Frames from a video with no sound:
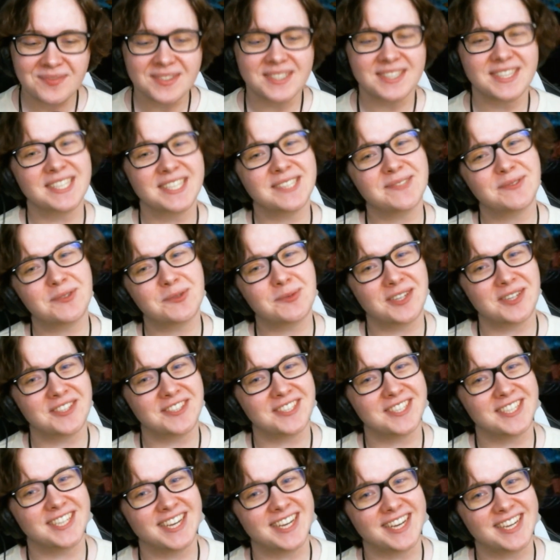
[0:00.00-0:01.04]
Thanks for
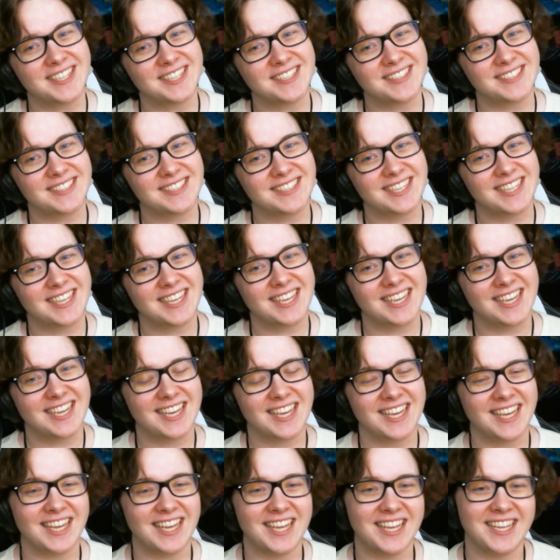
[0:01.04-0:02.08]
watching, guys,
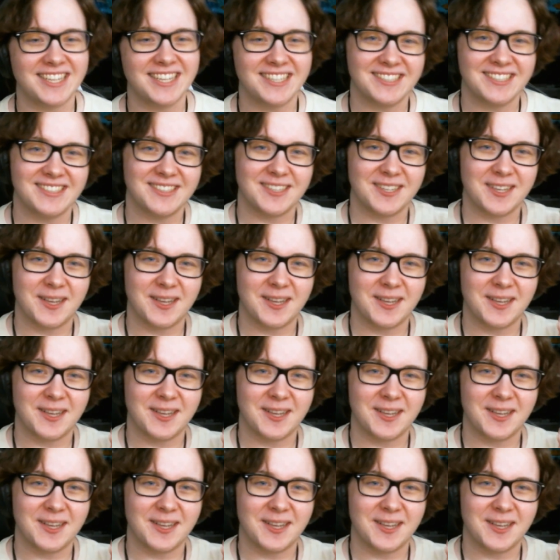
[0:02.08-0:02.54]
and